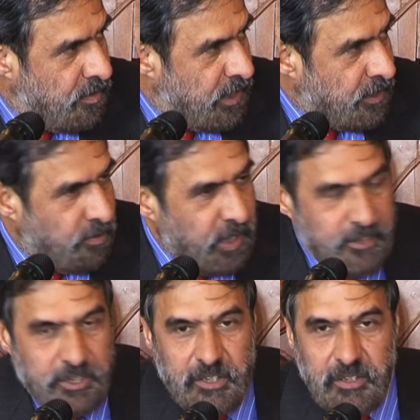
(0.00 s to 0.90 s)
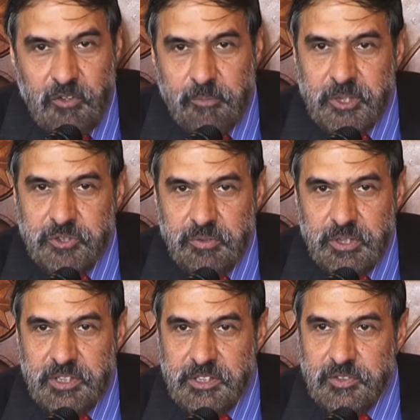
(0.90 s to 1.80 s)
in creating
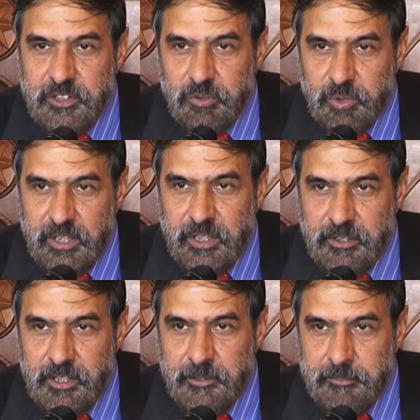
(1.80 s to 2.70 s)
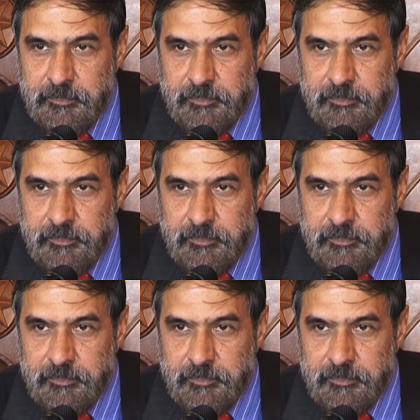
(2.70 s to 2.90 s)
opportunities in rural India.